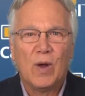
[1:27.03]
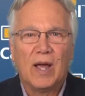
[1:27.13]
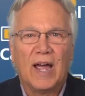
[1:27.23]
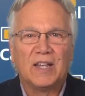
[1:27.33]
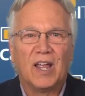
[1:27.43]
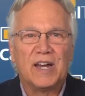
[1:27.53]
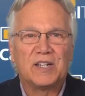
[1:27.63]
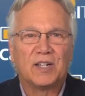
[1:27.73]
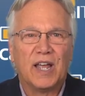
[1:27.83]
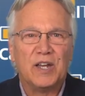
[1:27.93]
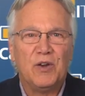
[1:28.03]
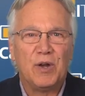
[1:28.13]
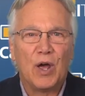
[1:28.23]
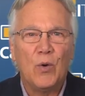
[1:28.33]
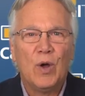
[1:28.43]
I'd like to let you
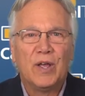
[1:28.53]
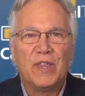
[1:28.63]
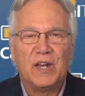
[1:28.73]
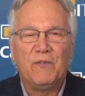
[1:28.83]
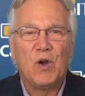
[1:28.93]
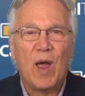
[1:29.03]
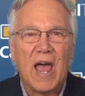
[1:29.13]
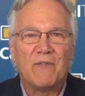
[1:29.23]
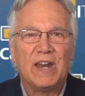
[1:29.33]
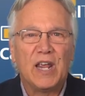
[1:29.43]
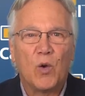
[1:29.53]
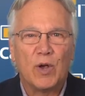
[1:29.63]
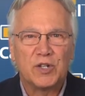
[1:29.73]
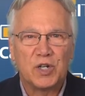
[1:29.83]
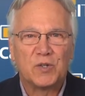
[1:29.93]
know that if you have any
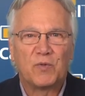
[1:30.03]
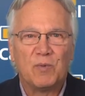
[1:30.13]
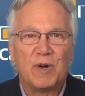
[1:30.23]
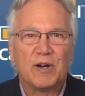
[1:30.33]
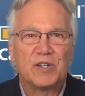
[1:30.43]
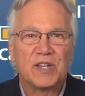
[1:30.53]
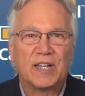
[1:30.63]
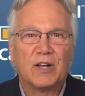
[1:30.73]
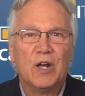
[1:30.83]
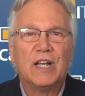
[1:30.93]
questions for Marisela,